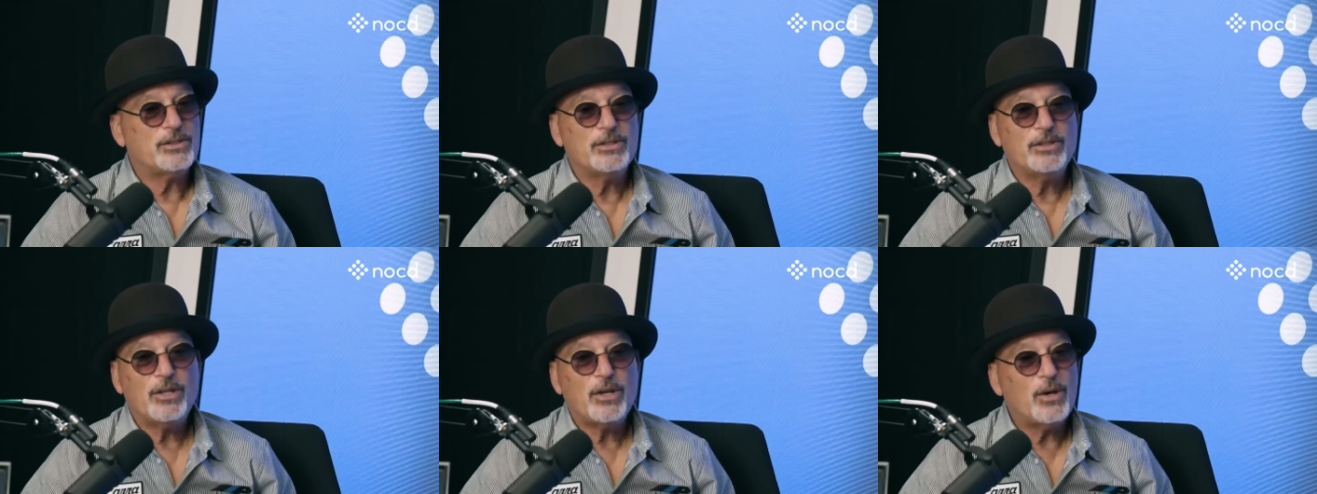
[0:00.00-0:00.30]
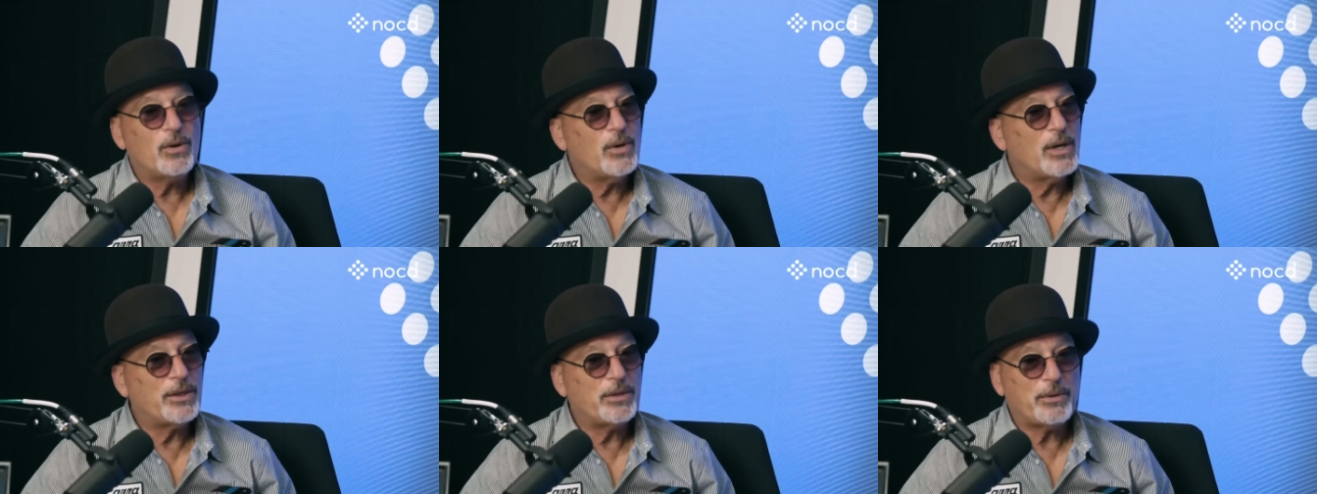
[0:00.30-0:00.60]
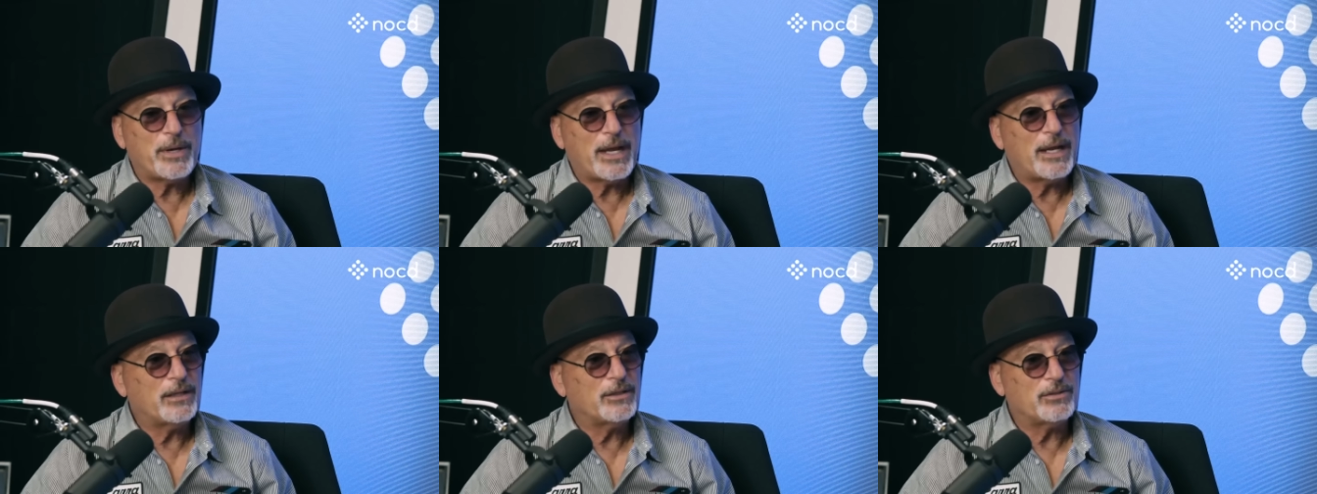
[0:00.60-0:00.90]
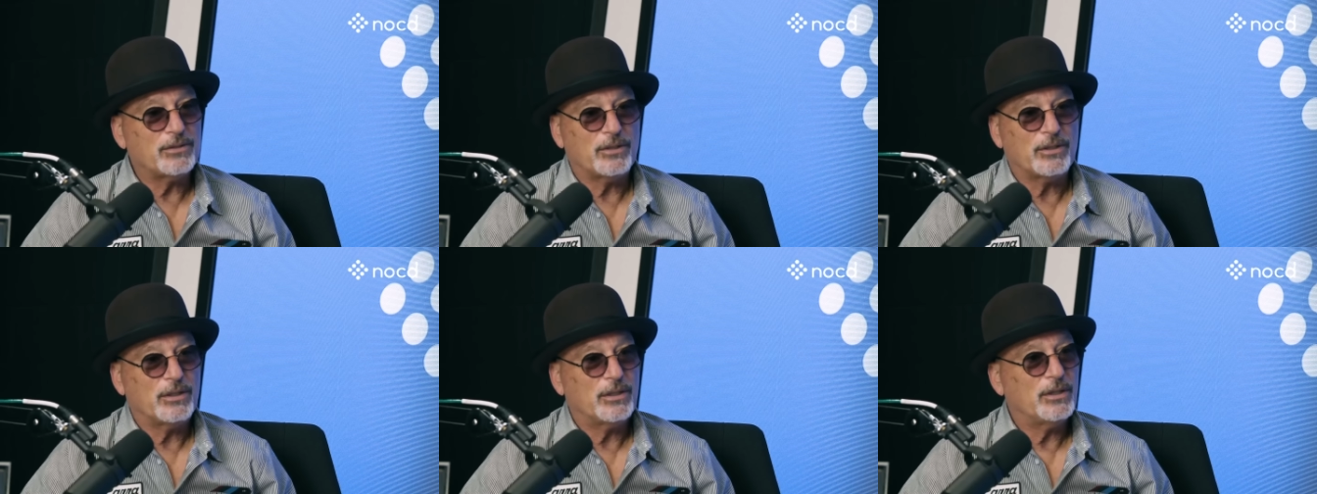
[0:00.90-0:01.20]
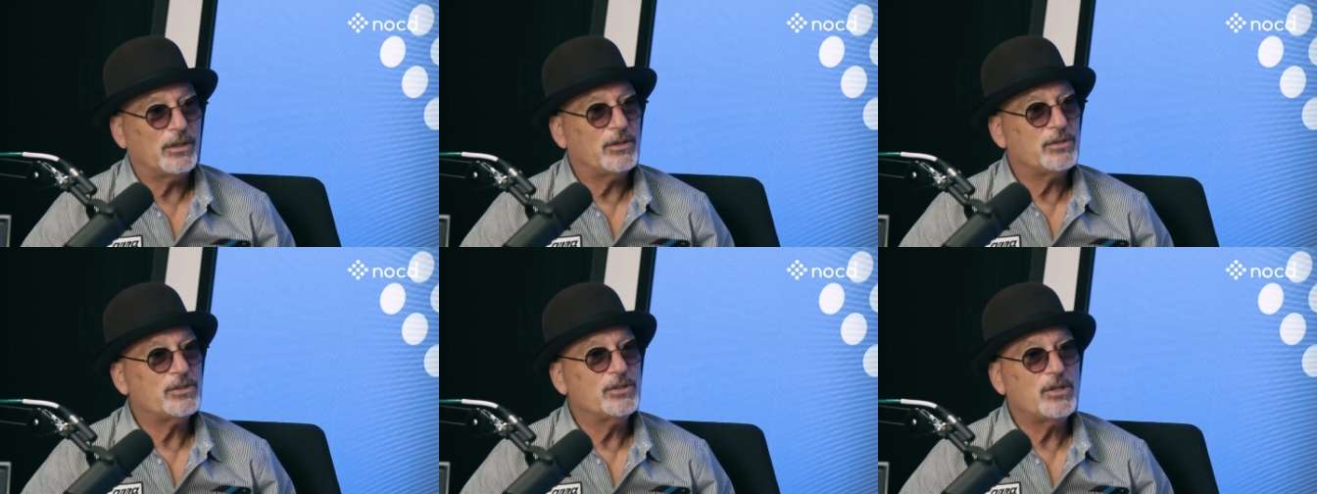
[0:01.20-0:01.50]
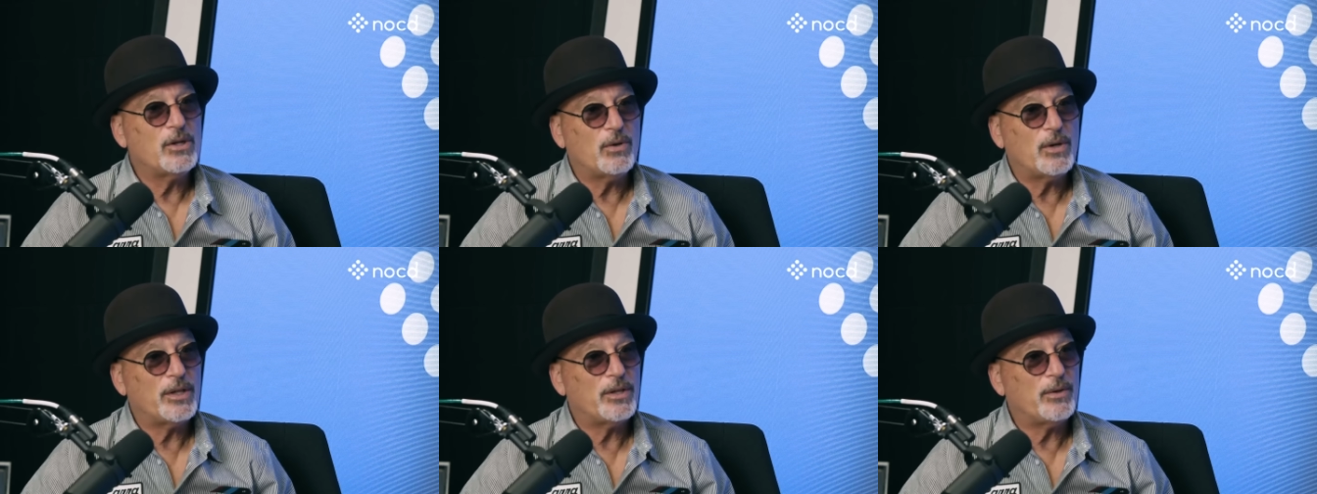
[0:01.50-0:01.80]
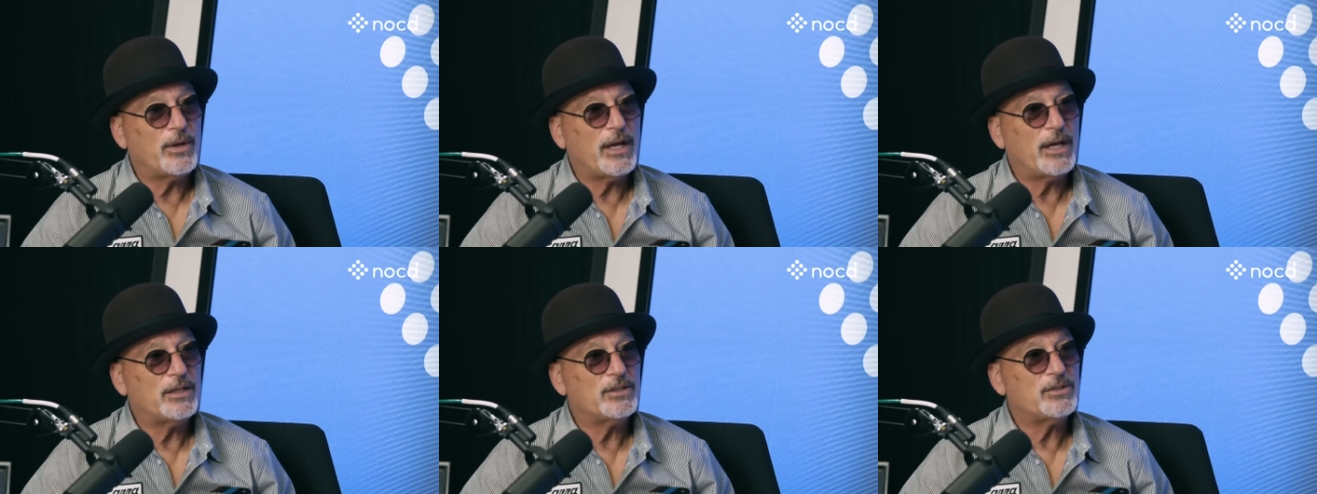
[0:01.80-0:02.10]
no other answer. There's no
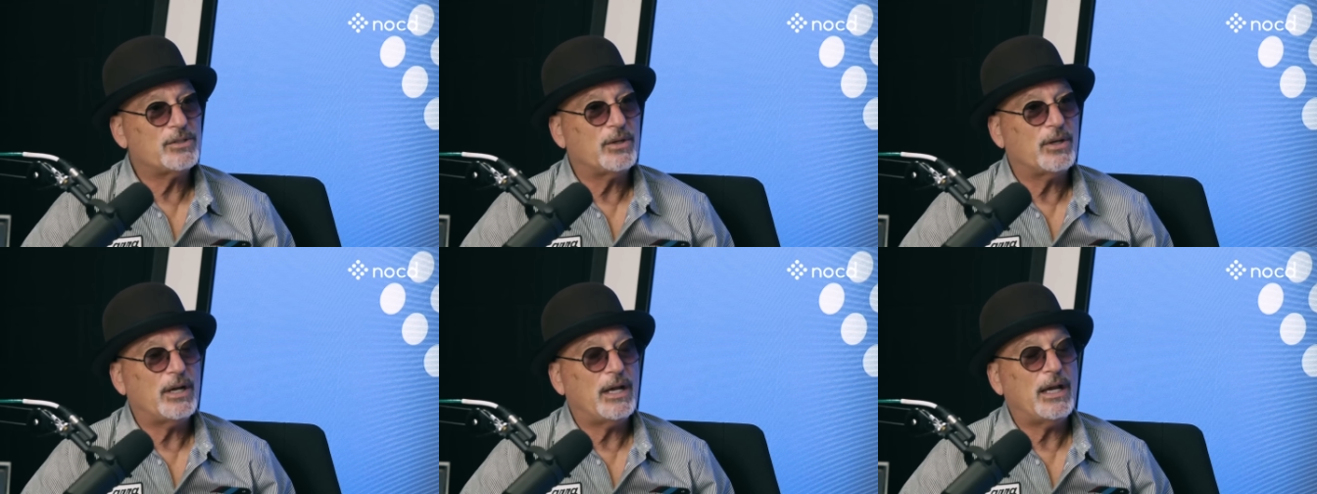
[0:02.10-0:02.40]
other answer.